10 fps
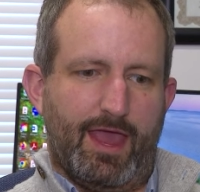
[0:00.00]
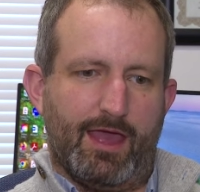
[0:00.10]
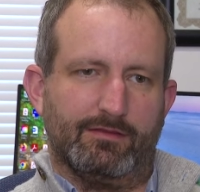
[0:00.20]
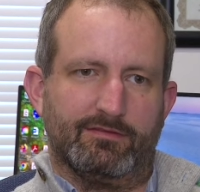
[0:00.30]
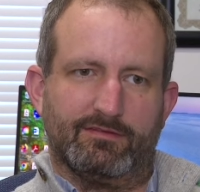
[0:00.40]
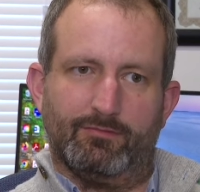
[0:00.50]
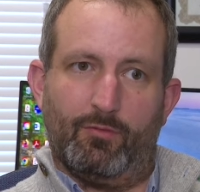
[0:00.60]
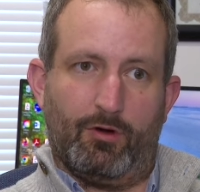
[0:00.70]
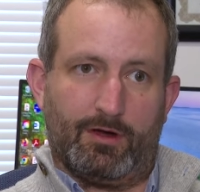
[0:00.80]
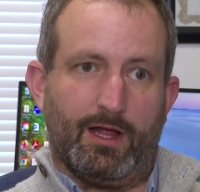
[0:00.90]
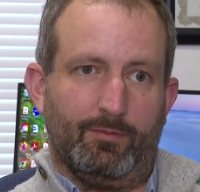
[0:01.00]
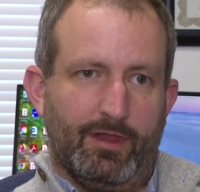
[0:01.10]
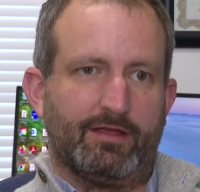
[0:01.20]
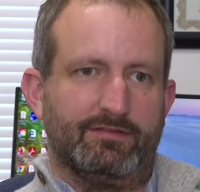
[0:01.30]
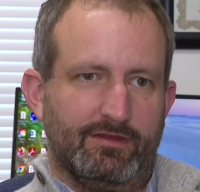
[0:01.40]
adds more
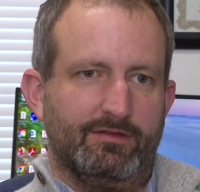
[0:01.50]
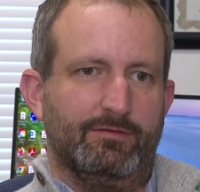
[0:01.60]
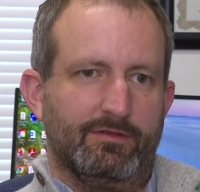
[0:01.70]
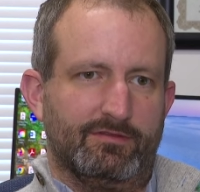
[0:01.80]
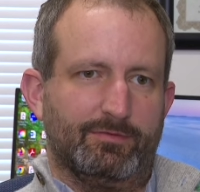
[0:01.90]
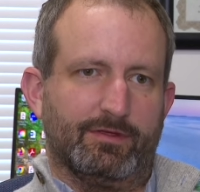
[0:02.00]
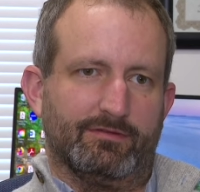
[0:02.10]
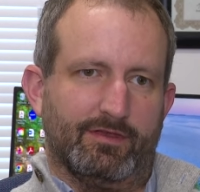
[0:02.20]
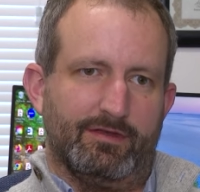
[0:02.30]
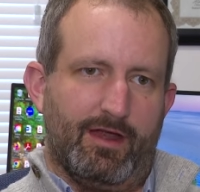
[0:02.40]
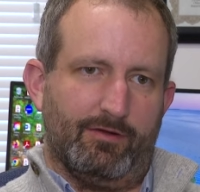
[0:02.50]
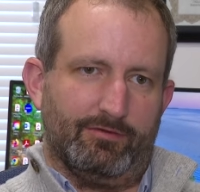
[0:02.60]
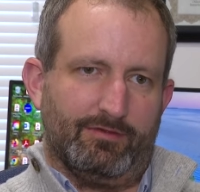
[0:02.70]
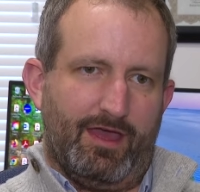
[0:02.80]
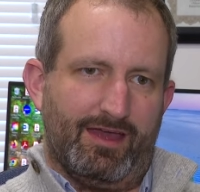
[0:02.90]
complexity to this because it
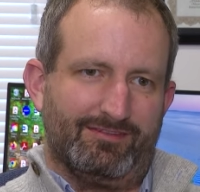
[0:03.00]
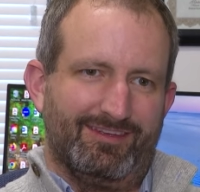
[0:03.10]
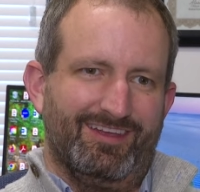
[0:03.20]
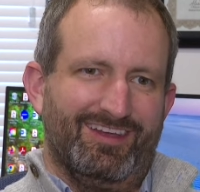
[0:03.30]
narrows that